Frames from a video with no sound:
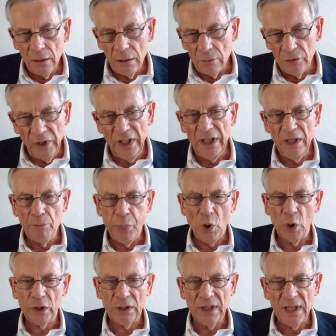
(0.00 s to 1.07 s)
really
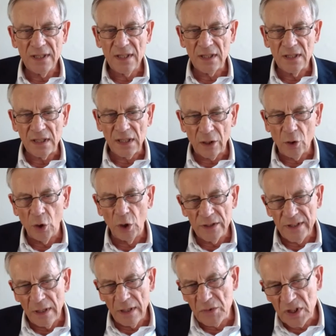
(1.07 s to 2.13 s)
important lessons. I call
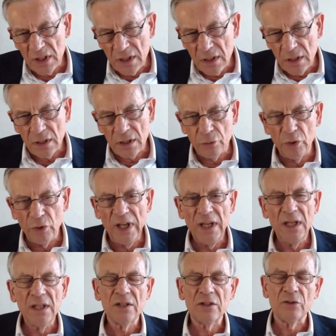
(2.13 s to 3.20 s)
them the
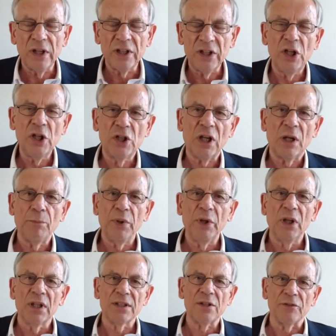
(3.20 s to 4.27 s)
three strategic
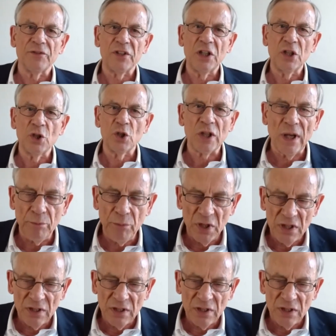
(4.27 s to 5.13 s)
pillars of the hidden champion.